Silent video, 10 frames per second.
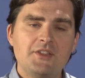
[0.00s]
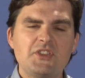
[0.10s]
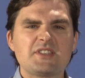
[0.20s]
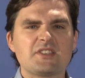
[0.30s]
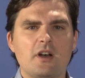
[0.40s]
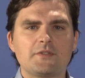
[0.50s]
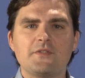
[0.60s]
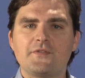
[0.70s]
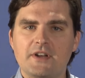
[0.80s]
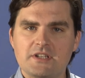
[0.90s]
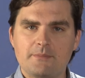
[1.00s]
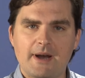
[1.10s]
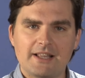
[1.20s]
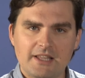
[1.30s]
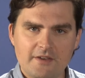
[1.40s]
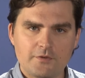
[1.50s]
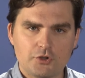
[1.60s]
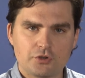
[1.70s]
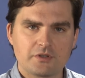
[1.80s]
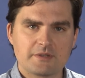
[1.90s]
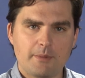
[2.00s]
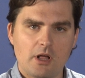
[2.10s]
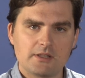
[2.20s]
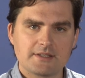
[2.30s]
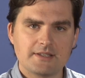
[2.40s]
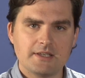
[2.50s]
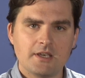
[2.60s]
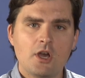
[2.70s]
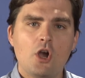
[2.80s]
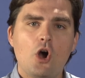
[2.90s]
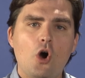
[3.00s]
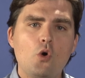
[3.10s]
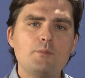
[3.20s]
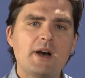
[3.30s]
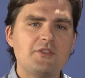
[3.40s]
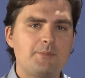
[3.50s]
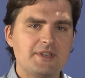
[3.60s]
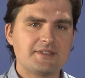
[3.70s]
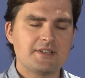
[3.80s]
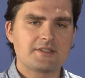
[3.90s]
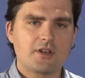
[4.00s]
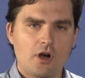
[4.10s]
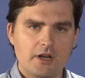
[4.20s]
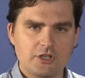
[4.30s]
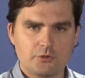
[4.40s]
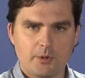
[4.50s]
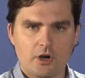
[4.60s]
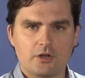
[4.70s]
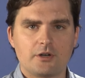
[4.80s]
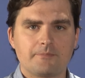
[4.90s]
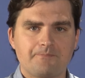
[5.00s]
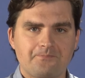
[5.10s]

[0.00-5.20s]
This is often funded by a life insurance policy owned by the business on each partner.